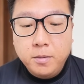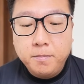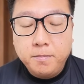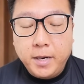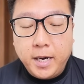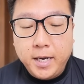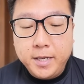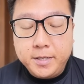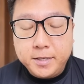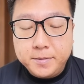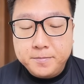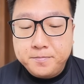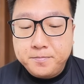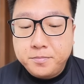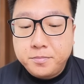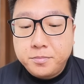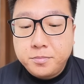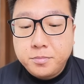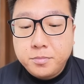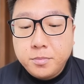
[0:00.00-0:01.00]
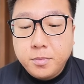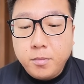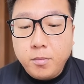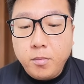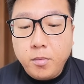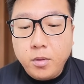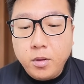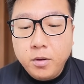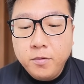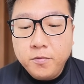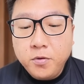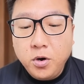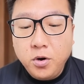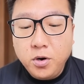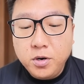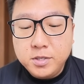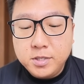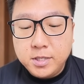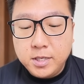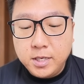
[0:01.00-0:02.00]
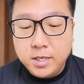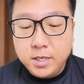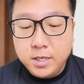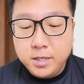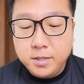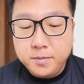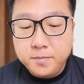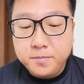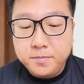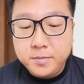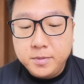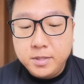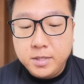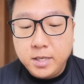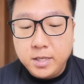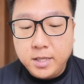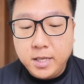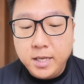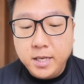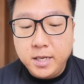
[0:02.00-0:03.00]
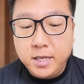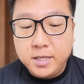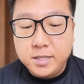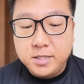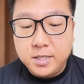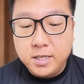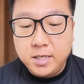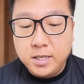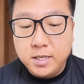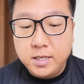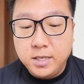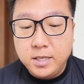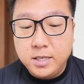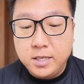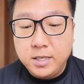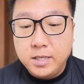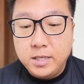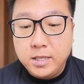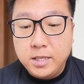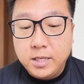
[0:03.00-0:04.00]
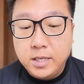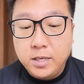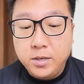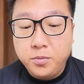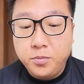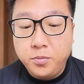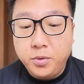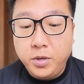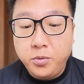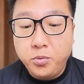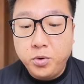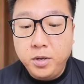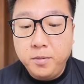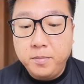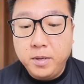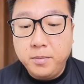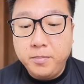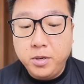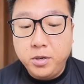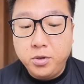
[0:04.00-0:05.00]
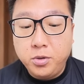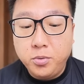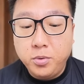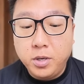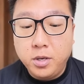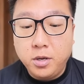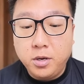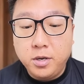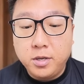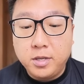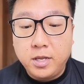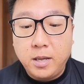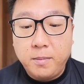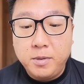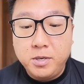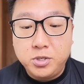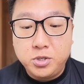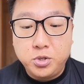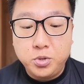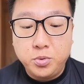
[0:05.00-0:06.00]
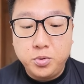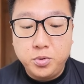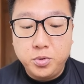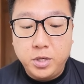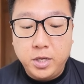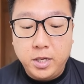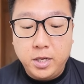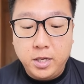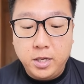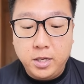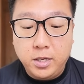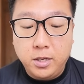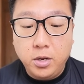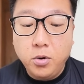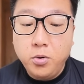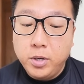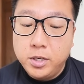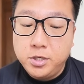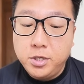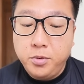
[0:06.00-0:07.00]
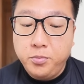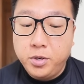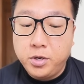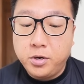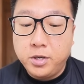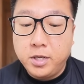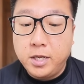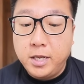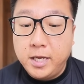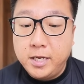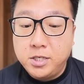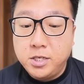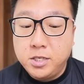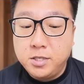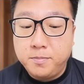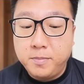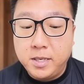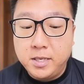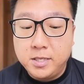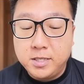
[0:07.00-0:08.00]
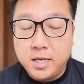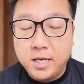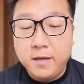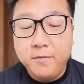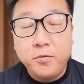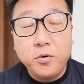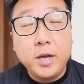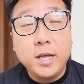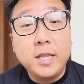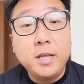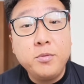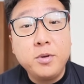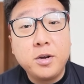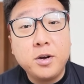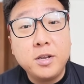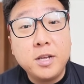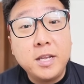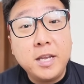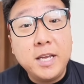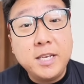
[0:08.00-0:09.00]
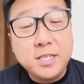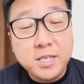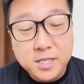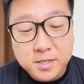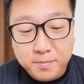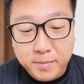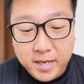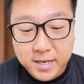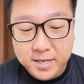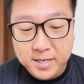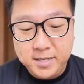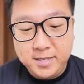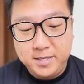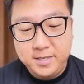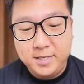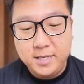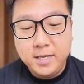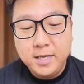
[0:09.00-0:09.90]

But, of course, the thing is, we won't be able to do a lot of damage to the... Oh, actually, we got the Nature's Madness. I keep forgetting we got the Nature's Madness.